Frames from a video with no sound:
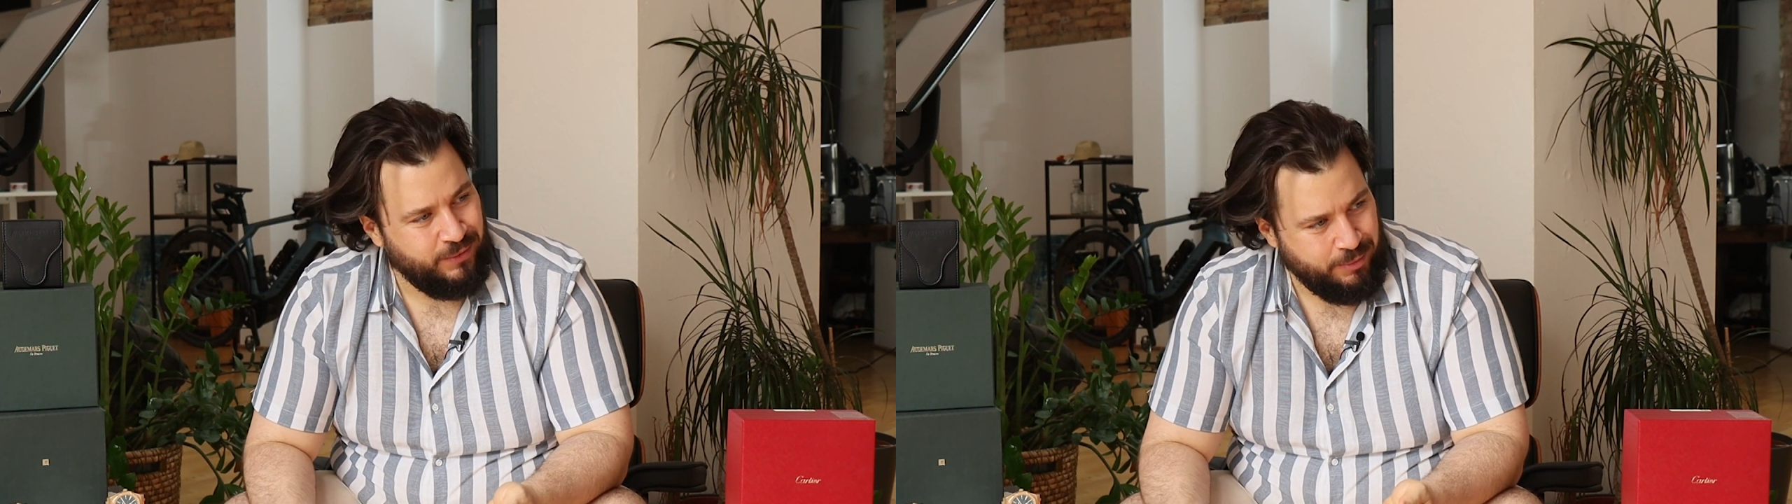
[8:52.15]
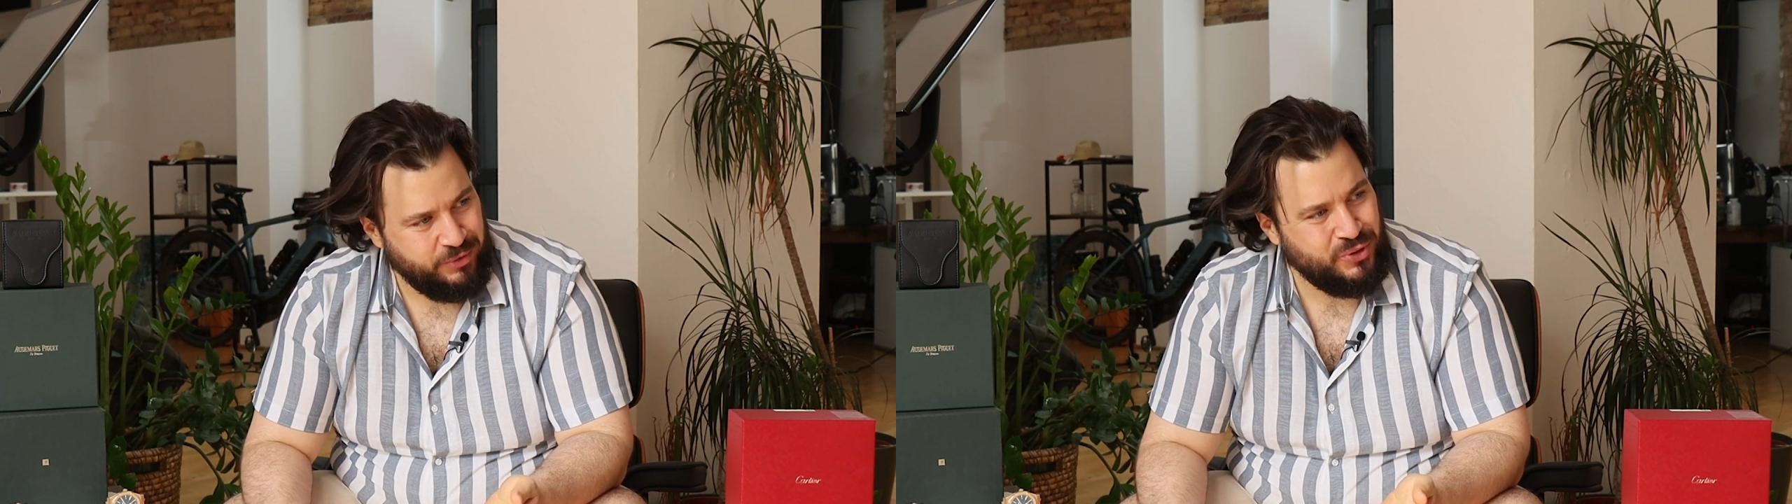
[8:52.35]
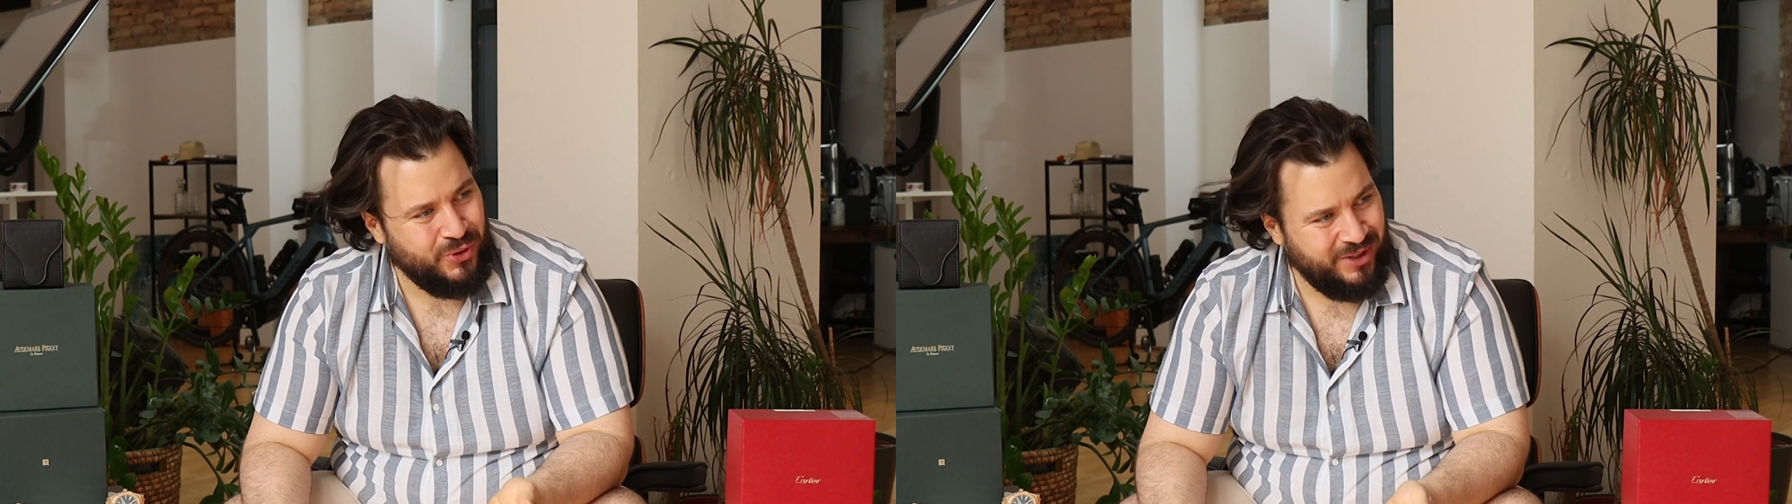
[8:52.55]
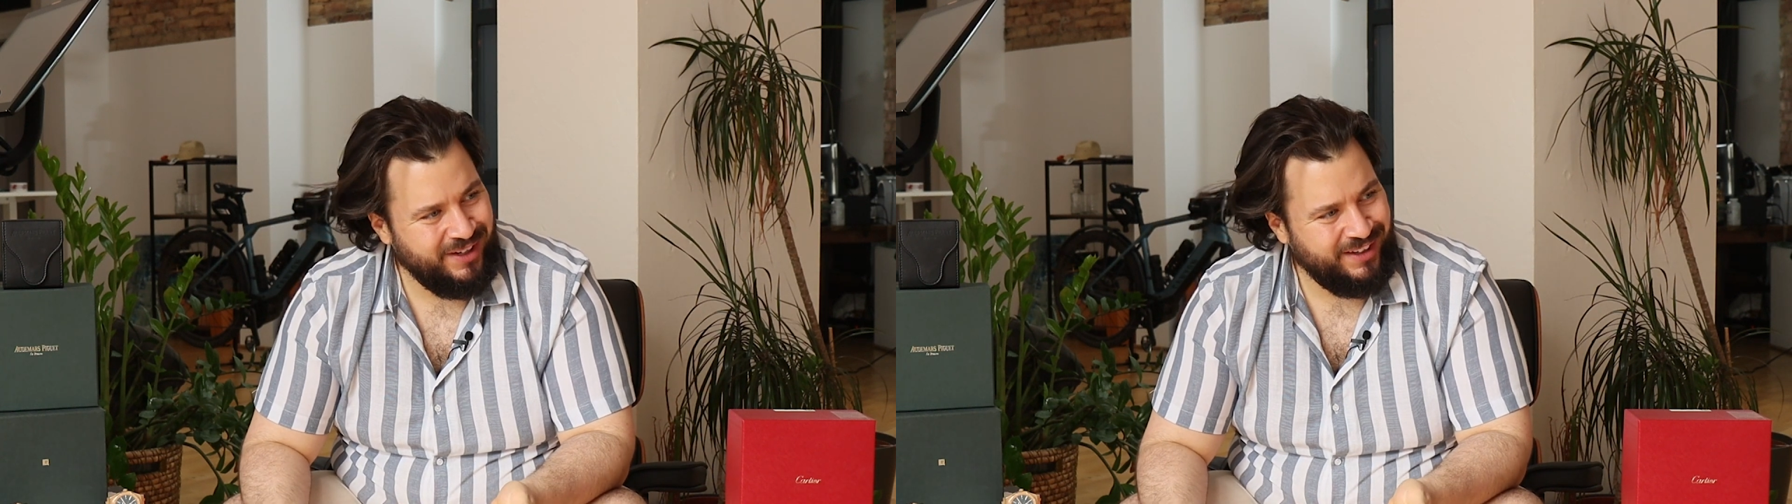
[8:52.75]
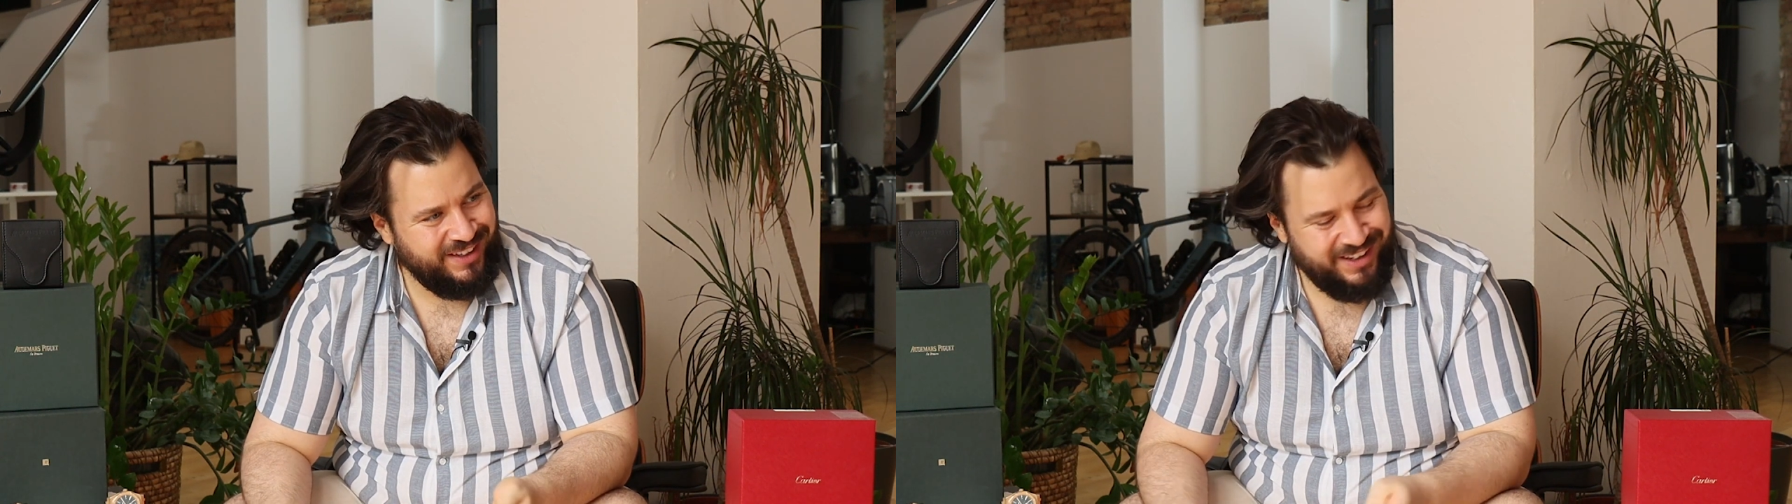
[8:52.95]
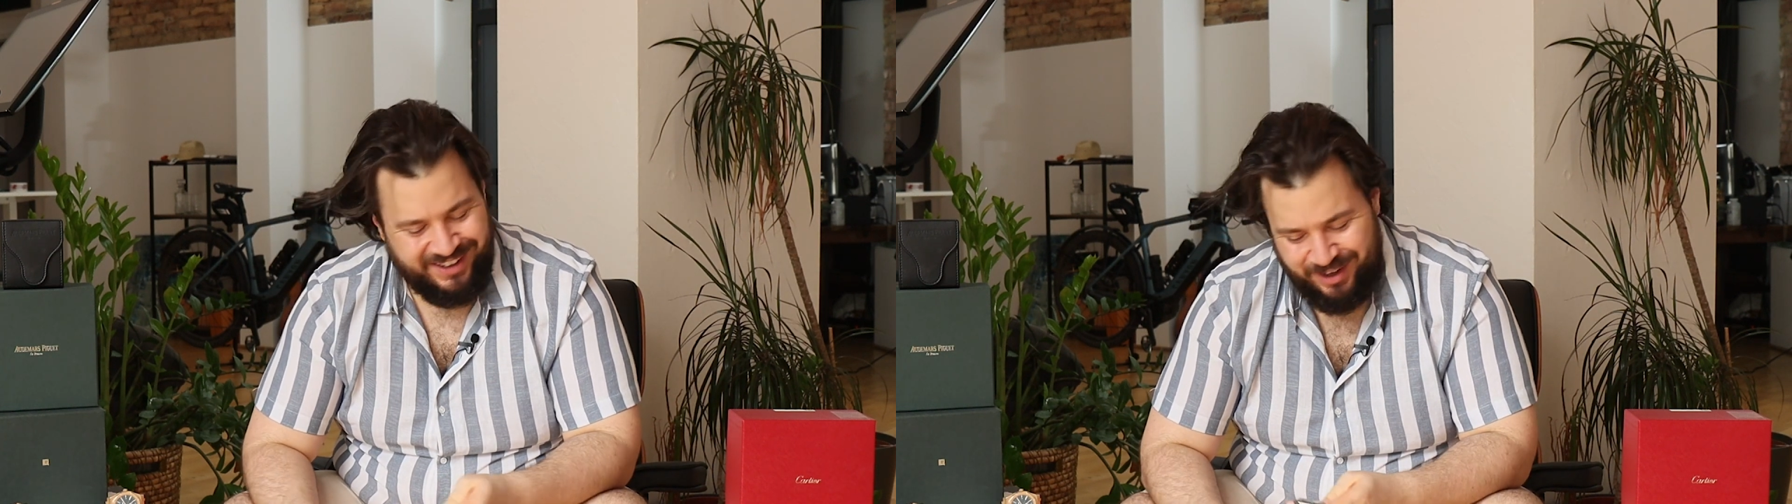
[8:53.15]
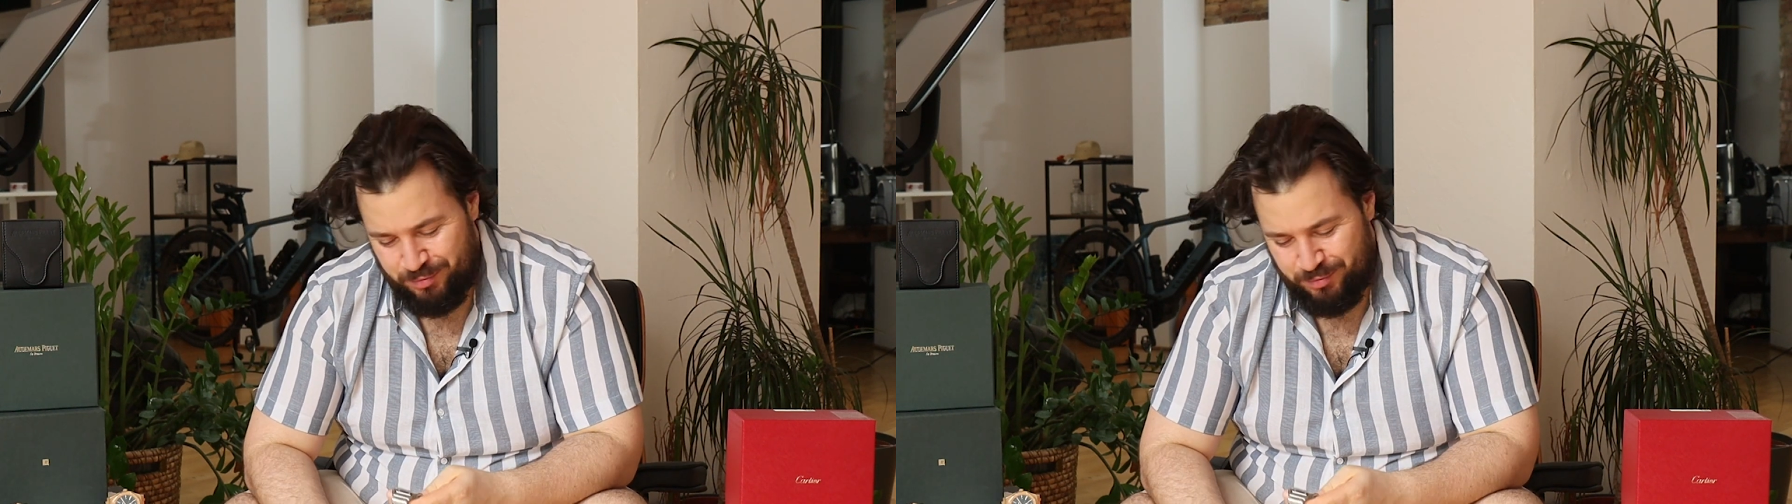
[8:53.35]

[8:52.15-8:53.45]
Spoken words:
Rappers call it like that.